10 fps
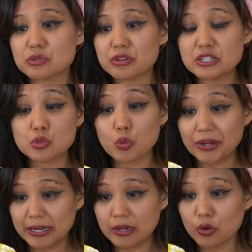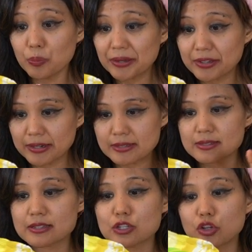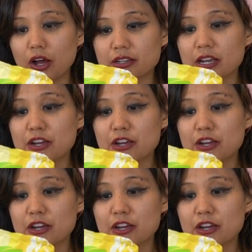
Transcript: 320. Oh my goodness, that's a lot.